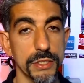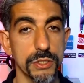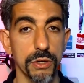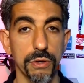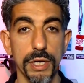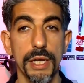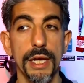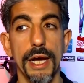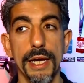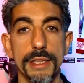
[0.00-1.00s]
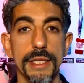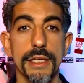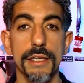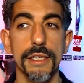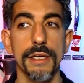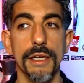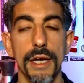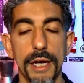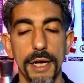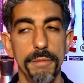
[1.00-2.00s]
So I think
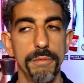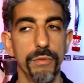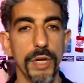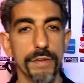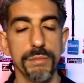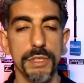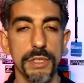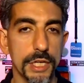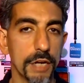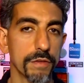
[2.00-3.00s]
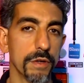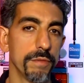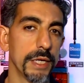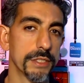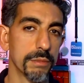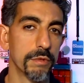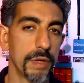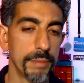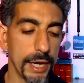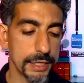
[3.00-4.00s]
we have to be careful about some of our
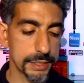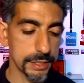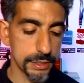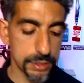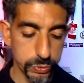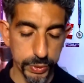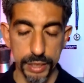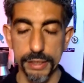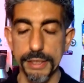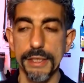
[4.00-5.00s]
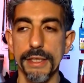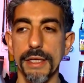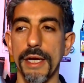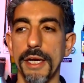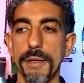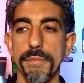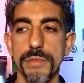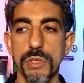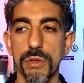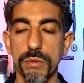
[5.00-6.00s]
biases as well.
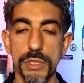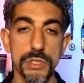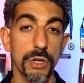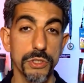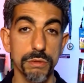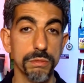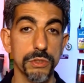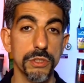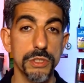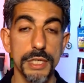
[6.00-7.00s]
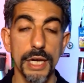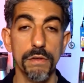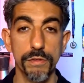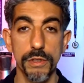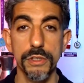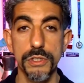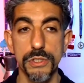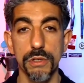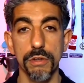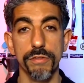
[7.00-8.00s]
So it's also good to get referrals.
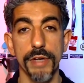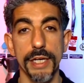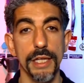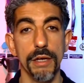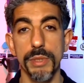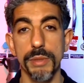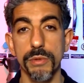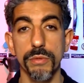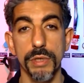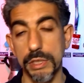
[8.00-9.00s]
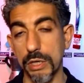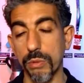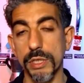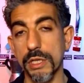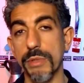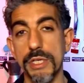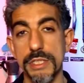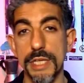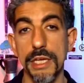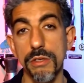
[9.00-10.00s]
So find out people what
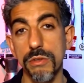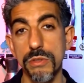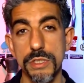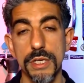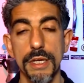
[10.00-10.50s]
companies they used